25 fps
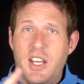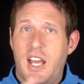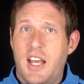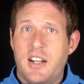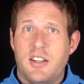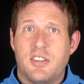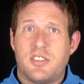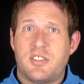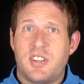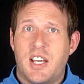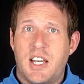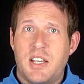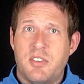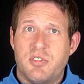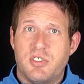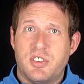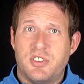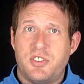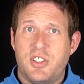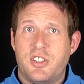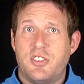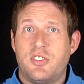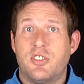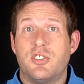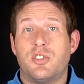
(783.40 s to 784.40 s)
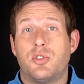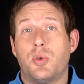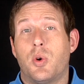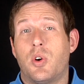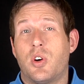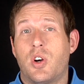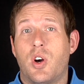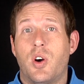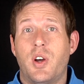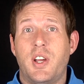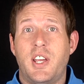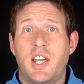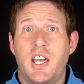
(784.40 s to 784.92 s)
it at the same resistance as I've
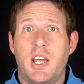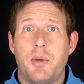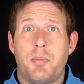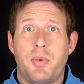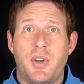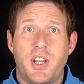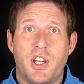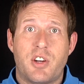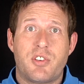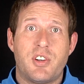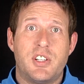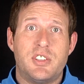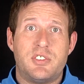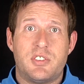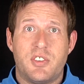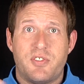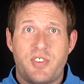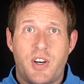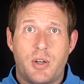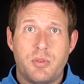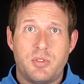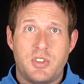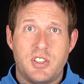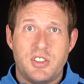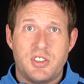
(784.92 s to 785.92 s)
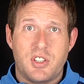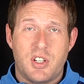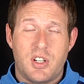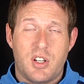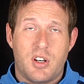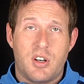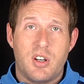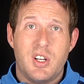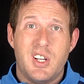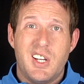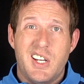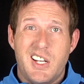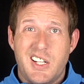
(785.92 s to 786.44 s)
got here, but increase the voltage a
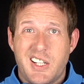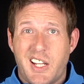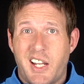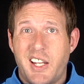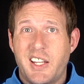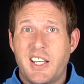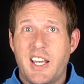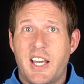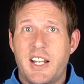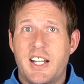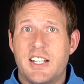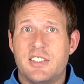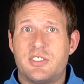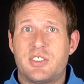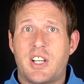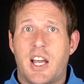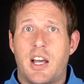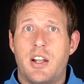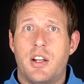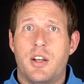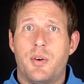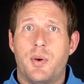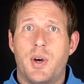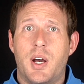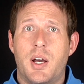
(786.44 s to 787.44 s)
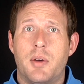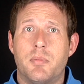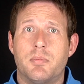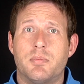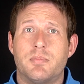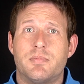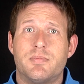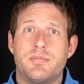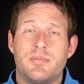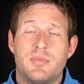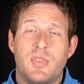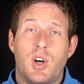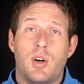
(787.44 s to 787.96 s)
lot, then again that's going to
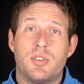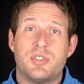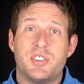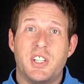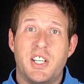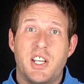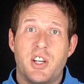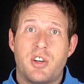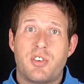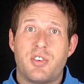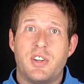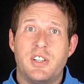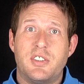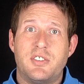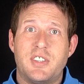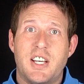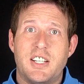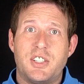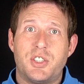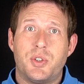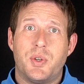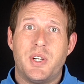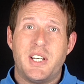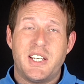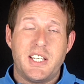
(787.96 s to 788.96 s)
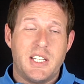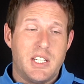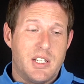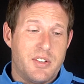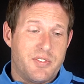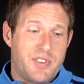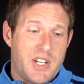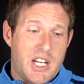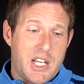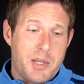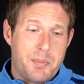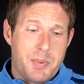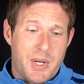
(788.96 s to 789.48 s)
obviously increase the actual heat of the
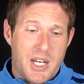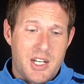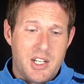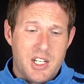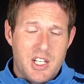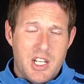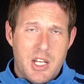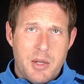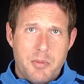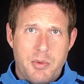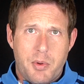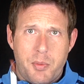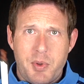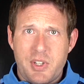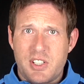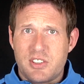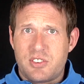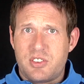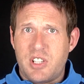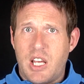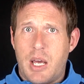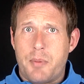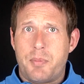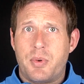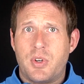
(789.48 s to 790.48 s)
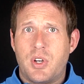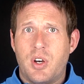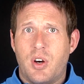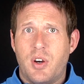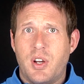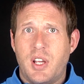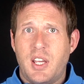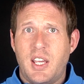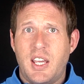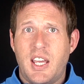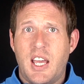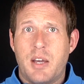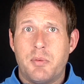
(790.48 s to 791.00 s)
vapour. But with the setup I've
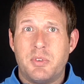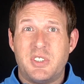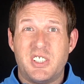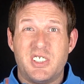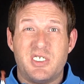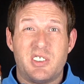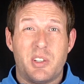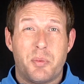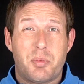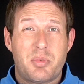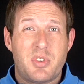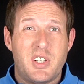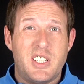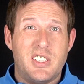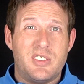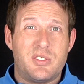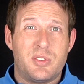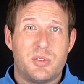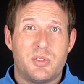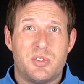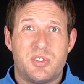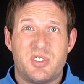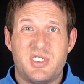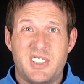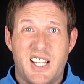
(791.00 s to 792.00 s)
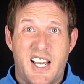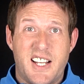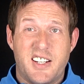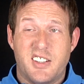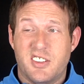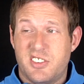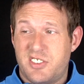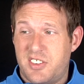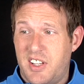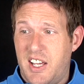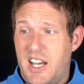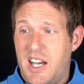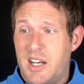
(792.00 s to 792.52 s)
got here, which is a pretty
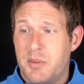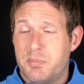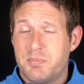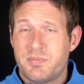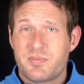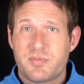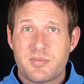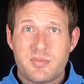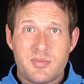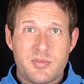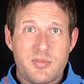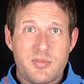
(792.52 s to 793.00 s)
standard setup,